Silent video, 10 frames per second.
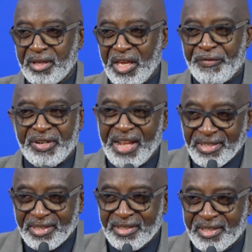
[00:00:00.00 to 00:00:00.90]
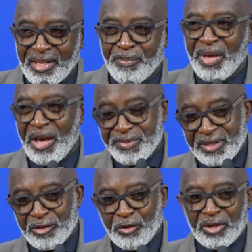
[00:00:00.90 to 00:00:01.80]
If it doesn't, then perhaps
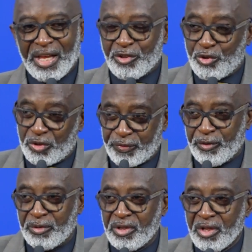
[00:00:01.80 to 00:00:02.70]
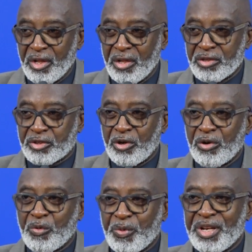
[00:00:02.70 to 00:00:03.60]
it's not as useful.
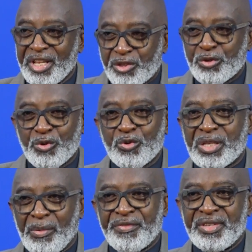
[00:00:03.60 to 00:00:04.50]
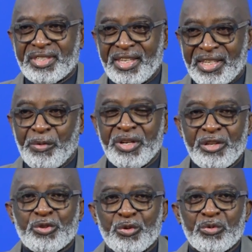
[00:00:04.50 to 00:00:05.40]
So we need to do some of these things, and we
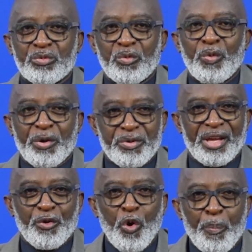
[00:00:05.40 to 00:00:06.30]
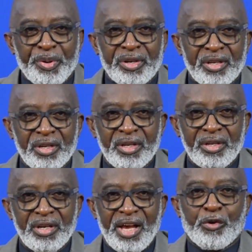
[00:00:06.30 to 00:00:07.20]
need to work with an open
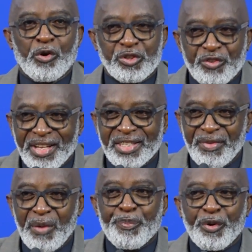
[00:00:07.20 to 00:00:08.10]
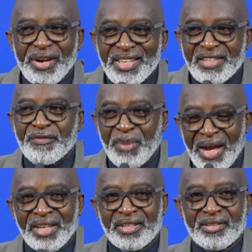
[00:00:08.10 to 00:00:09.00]
and constructive and progressive
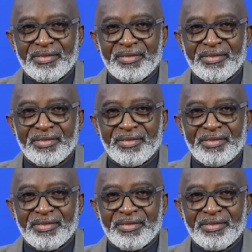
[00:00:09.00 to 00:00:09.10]
mind.